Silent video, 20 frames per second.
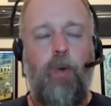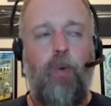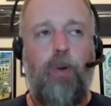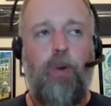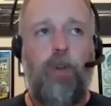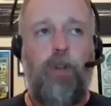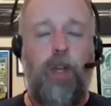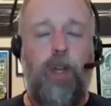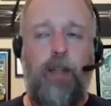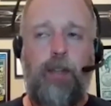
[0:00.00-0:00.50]

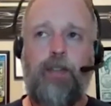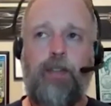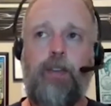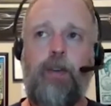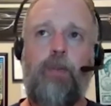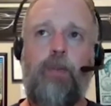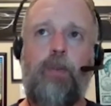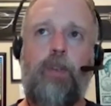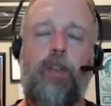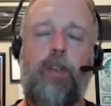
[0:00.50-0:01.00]
Well, and
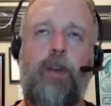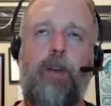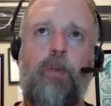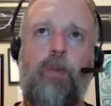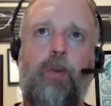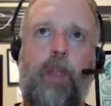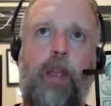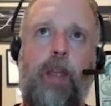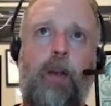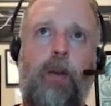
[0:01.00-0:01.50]
so
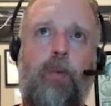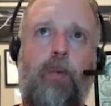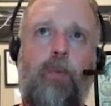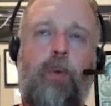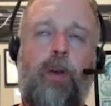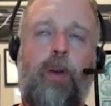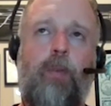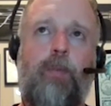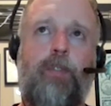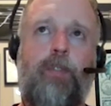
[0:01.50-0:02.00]

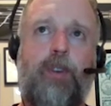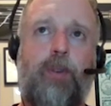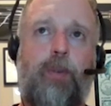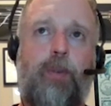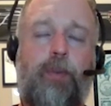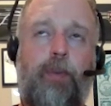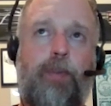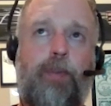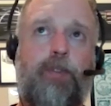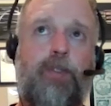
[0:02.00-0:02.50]
so
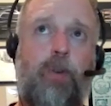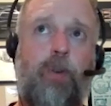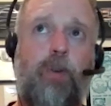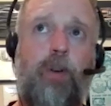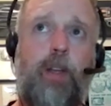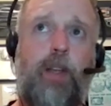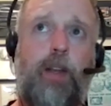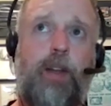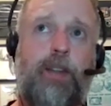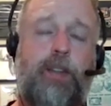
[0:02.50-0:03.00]

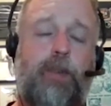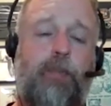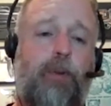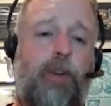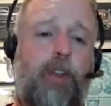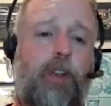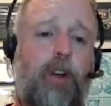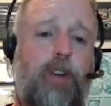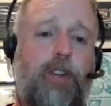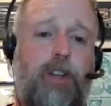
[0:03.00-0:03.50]
taurine is a
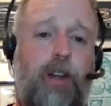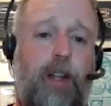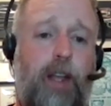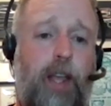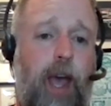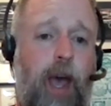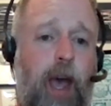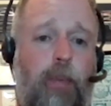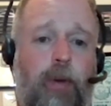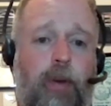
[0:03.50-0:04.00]
precursor to
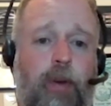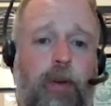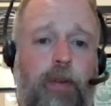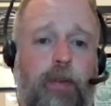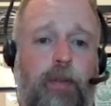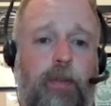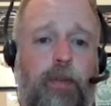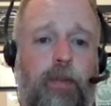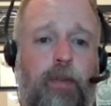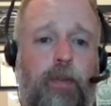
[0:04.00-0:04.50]
GABA,
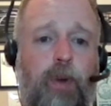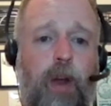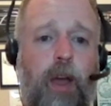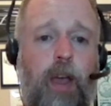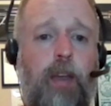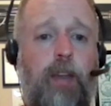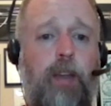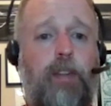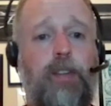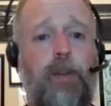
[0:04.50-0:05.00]

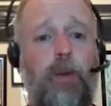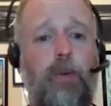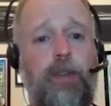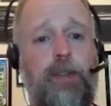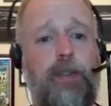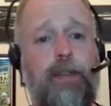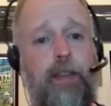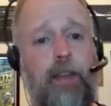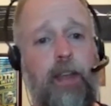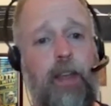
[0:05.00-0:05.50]
right? And so
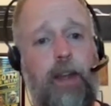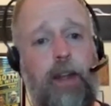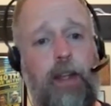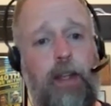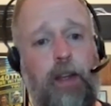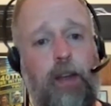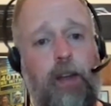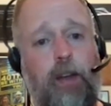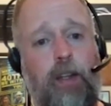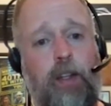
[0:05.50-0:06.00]
is
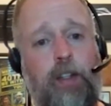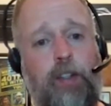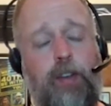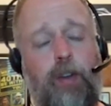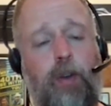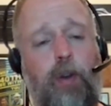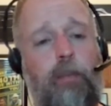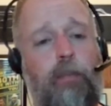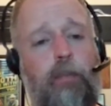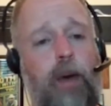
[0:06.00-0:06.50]
theanine. And
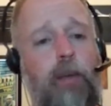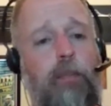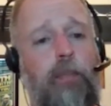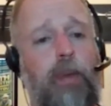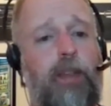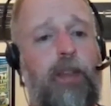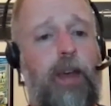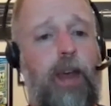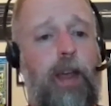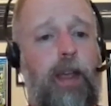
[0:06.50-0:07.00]
so it might
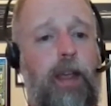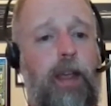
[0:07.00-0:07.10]
be that